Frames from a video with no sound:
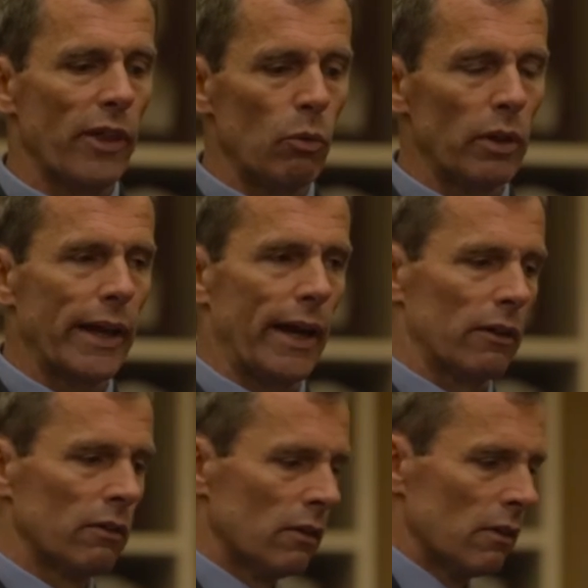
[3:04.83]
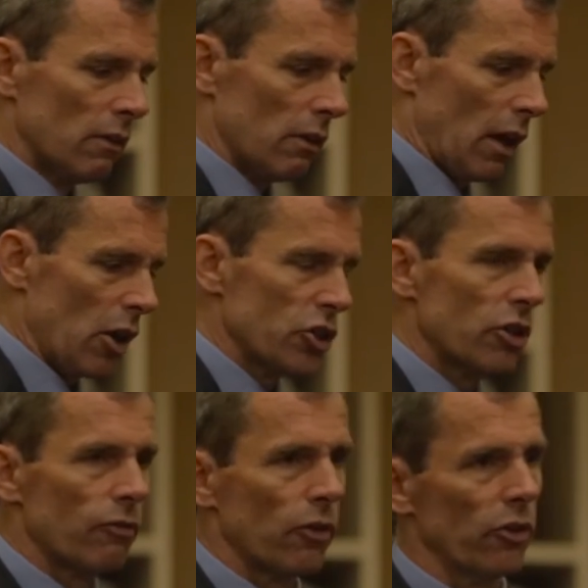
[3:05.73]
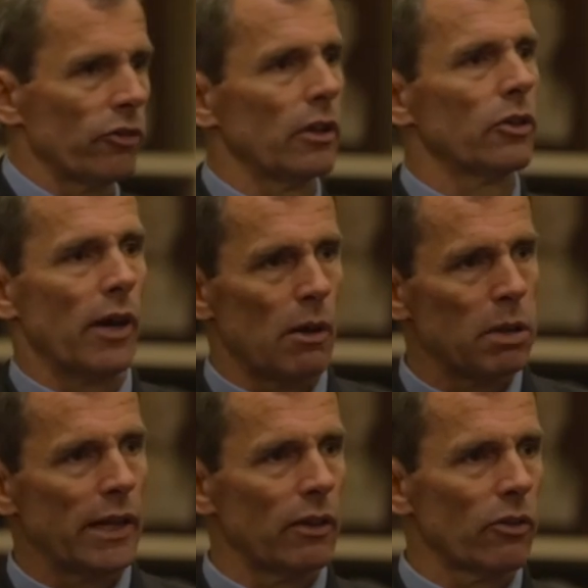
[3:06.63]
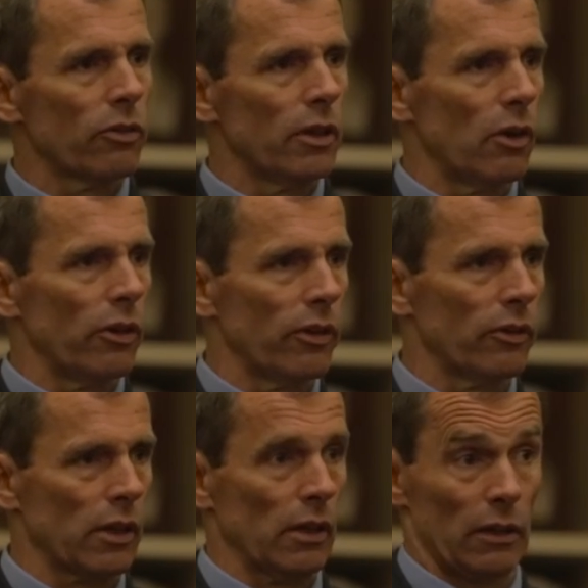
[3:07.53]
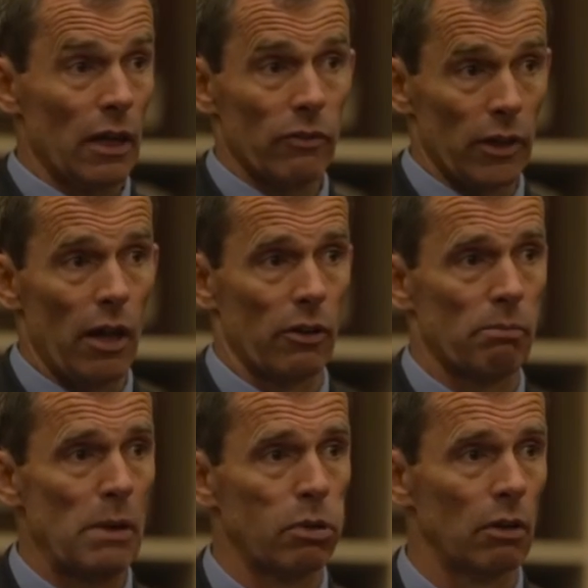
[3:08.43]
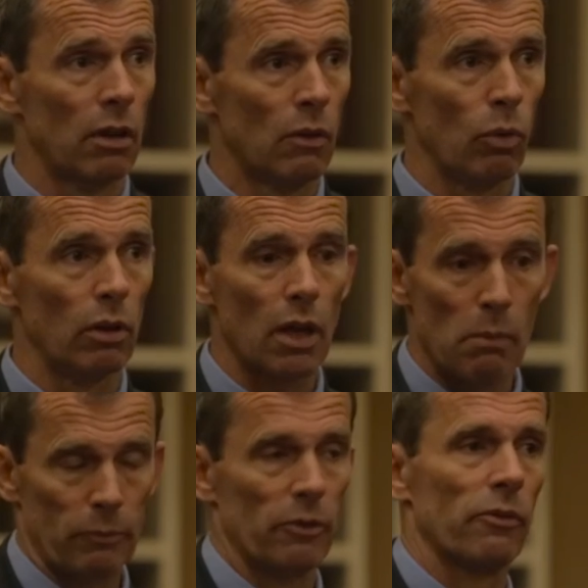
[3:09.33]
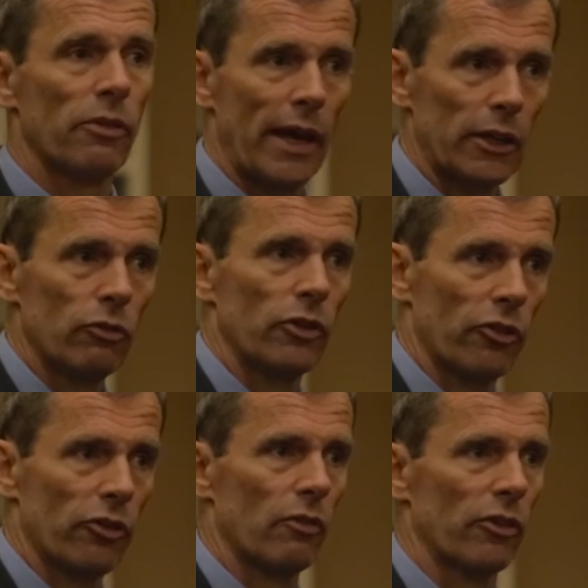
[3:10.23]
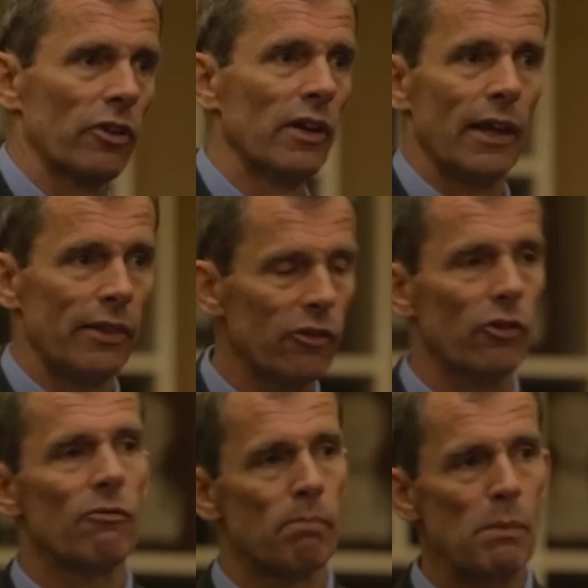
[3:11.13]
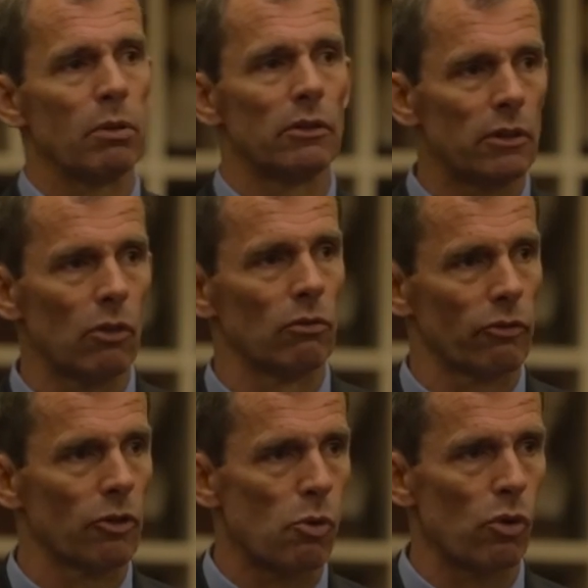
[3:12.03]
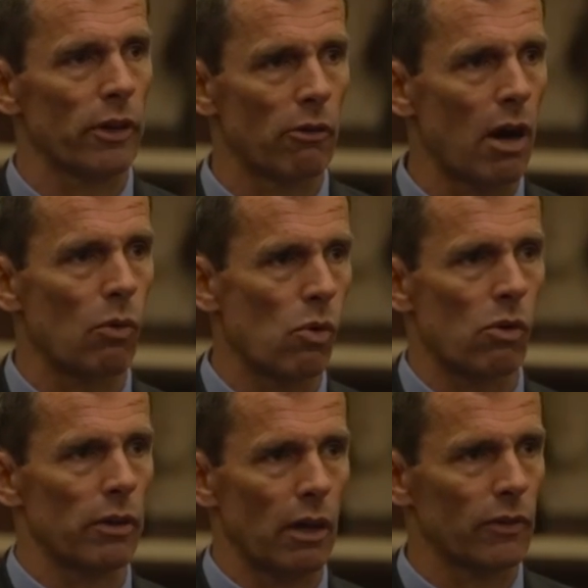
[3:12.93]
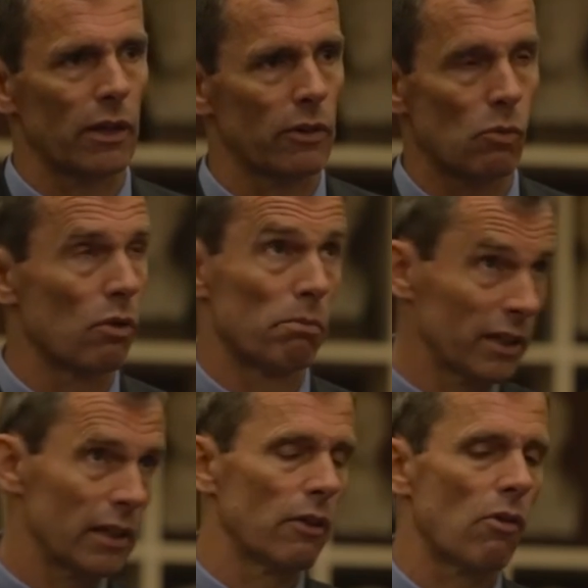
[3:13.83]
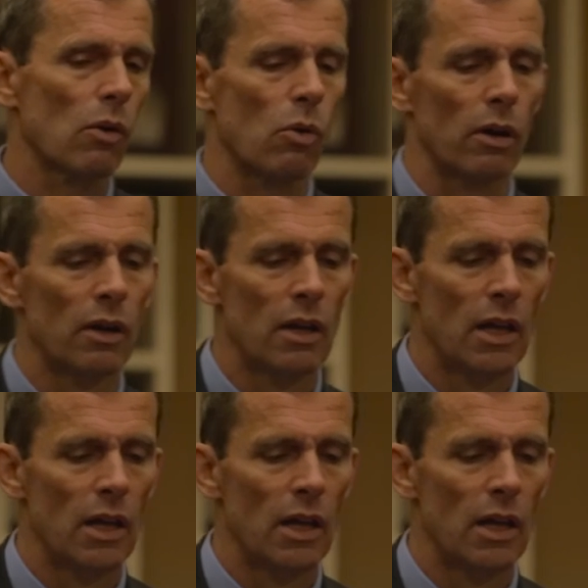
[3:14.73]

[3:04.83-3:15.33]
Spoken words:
They will get ushered first onto airplanes. It's kind of an honor. People will come up and say, thank you for your service. And these are even people that don't support the Iraq War or the Afghanistan War, particularly the Iraq War.